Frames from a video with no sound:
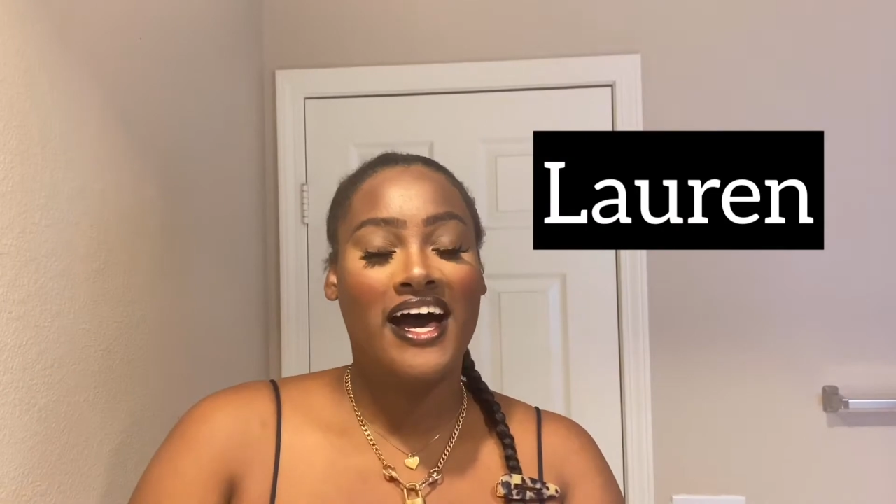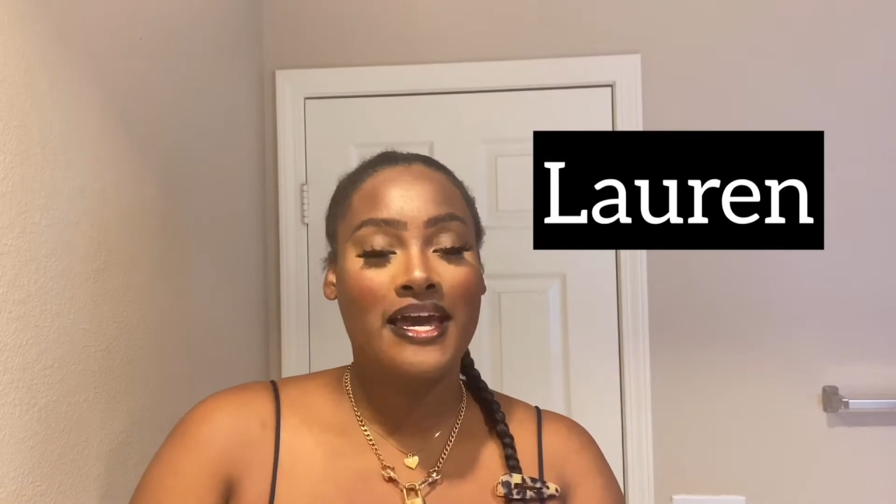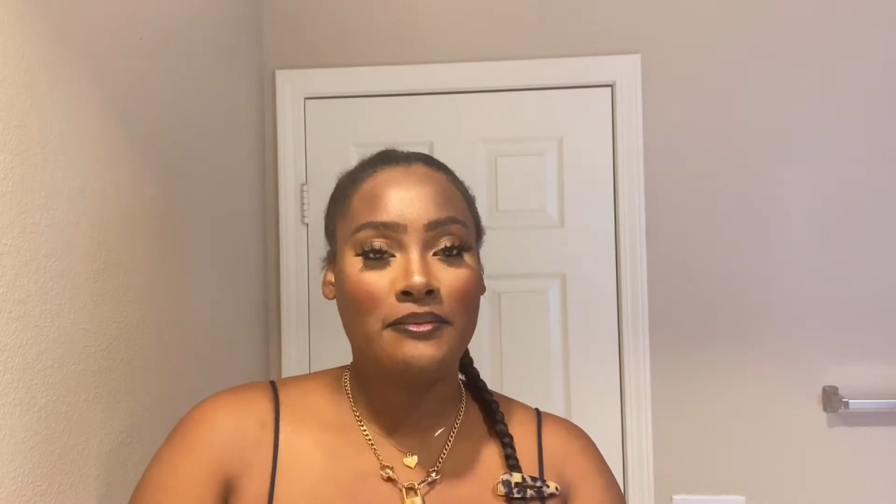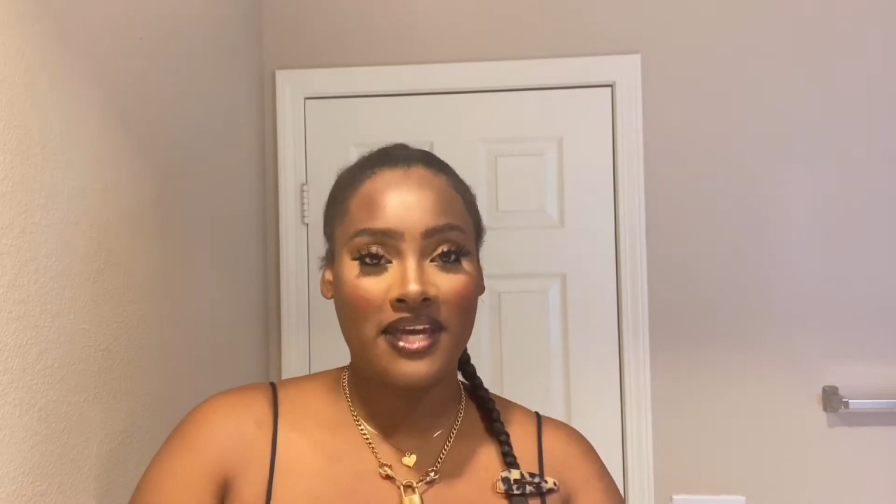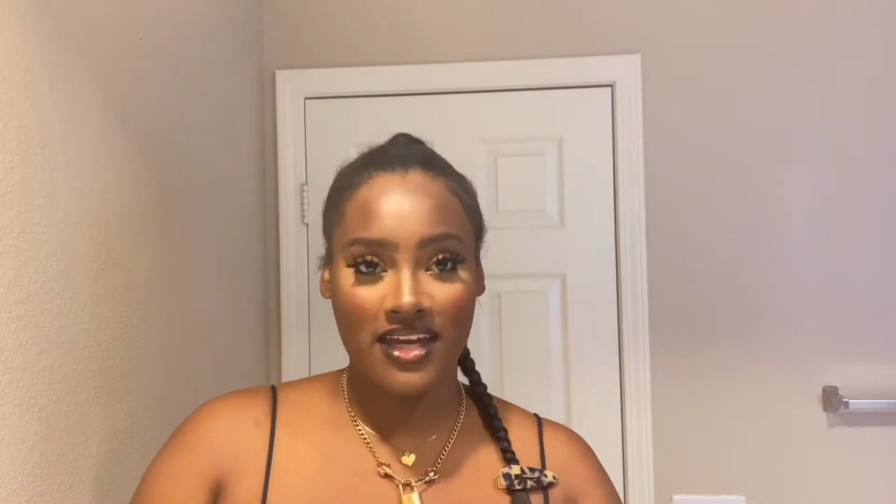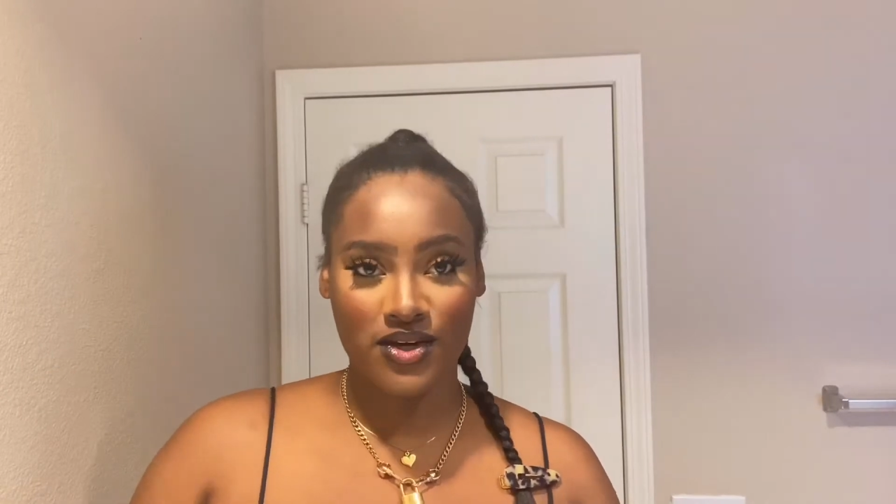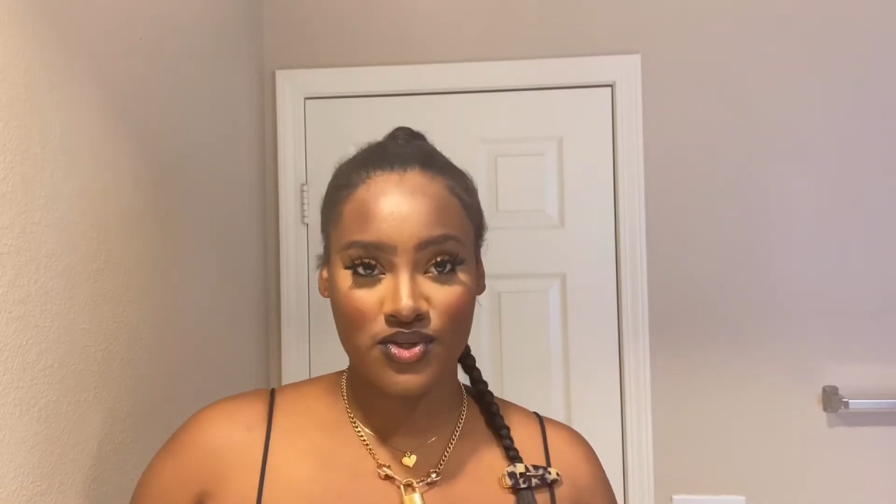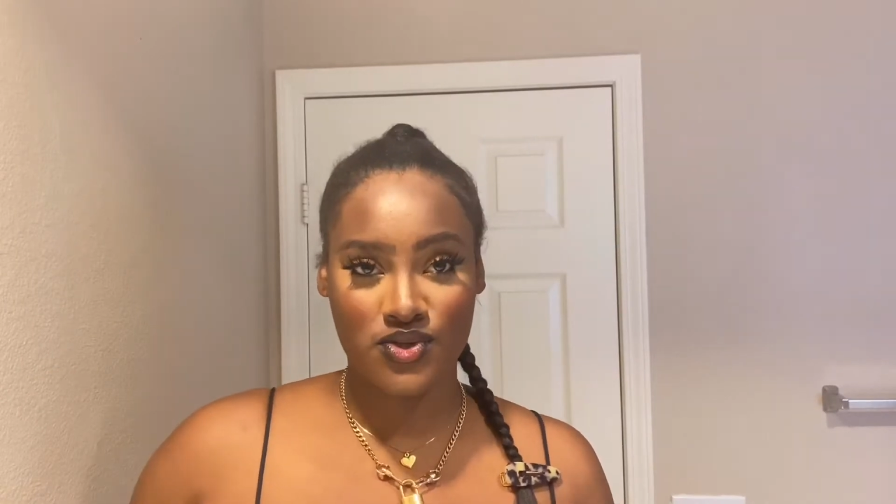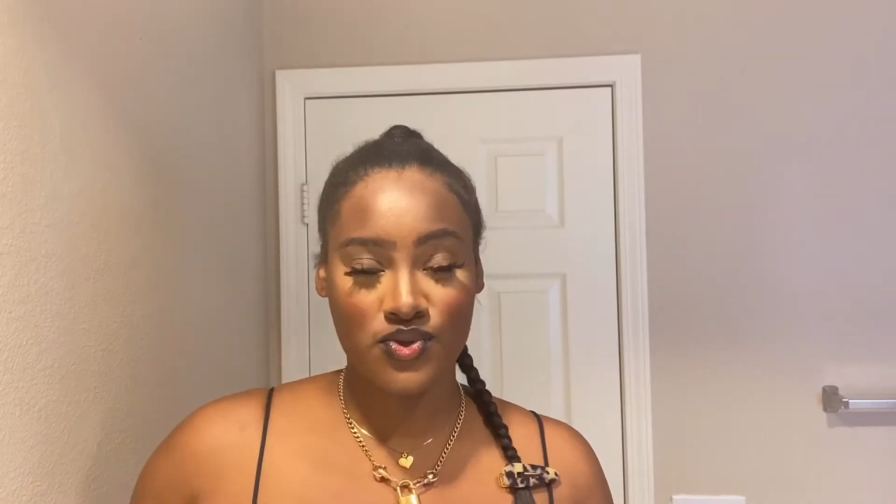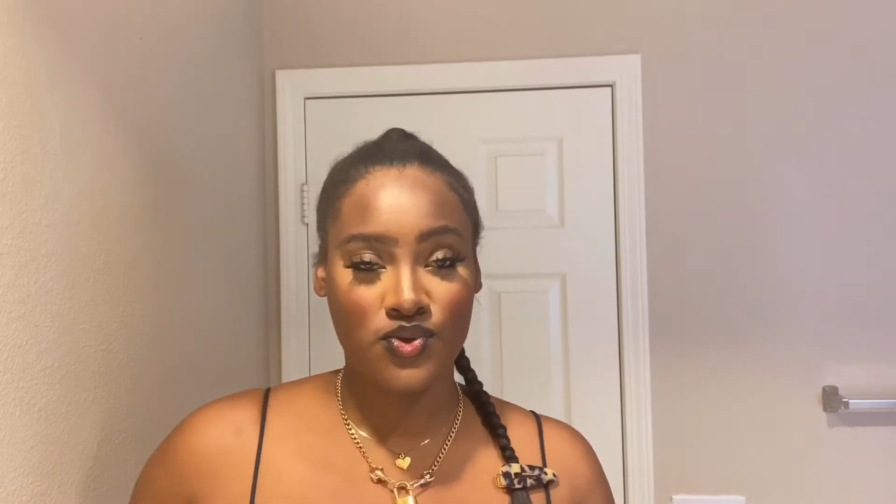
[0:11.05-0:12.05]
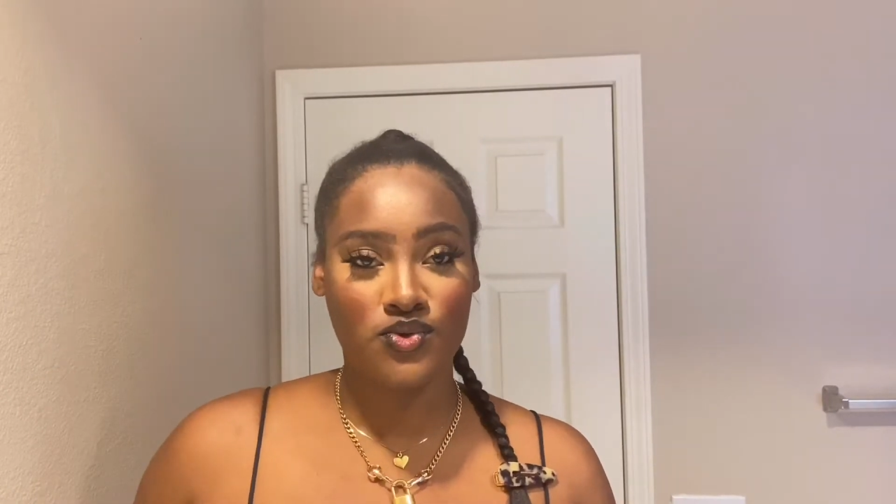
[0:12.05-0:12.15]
am here to